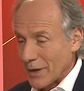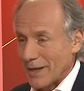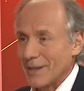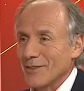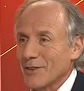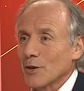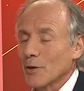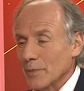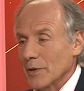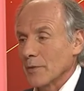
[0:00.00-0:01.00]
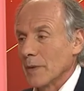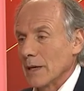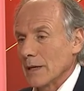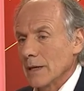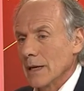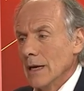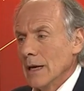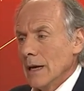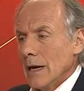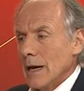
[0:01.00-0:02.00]
The NEG, it's a complex market.
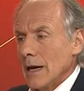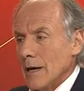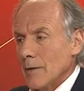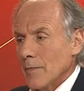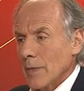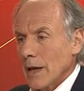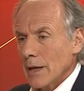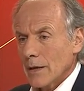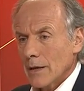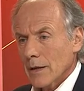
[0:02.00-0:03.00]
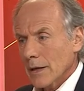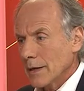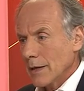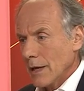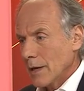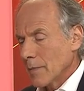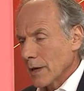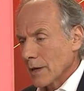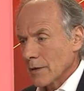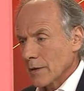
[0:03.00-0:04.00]
And like in any
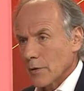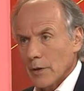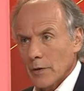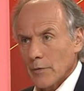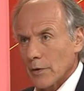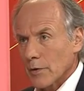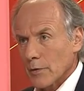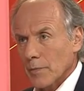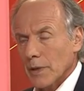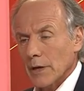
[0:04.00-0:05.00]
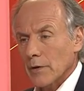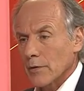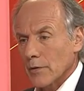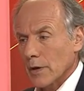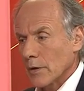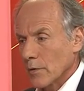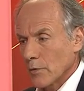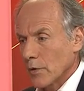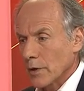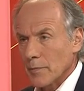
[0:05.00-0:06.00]
market, the various players are
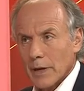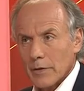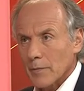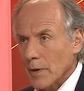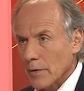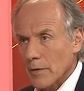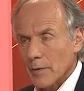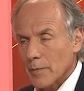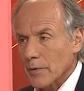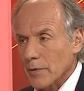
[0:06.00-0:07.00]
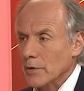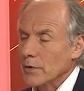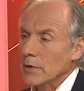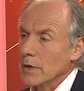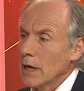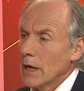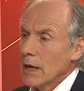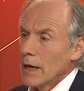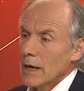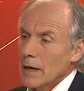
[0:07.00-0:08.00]
trying to maximise their position.
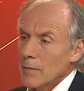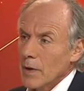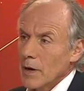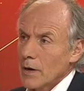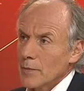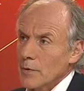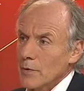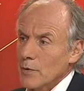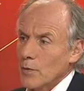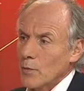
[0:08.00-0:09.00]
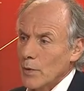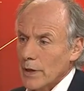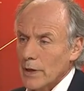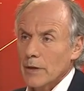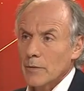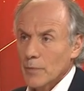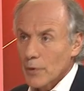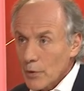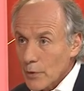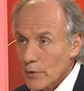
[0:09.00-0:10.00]
I'm not aware
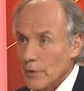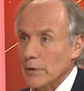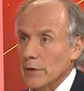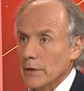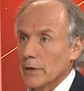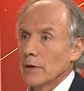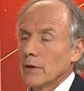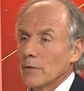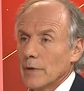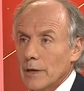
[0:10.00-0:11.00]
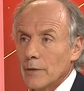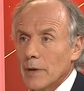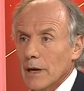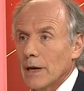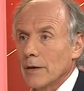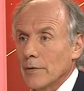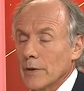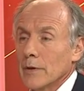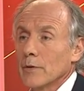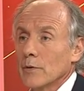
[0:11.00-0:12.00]
personally of any
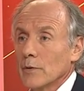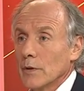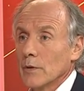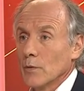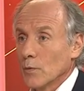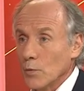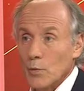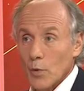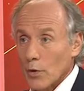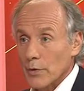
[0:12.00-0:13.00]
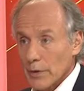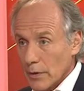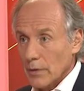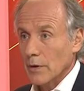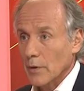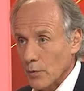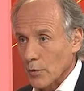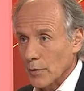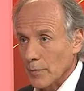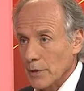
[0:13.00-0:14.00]
behaviour that would warrant a
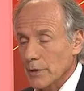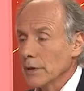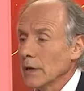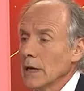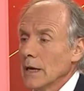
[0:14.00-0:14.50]
royal commission.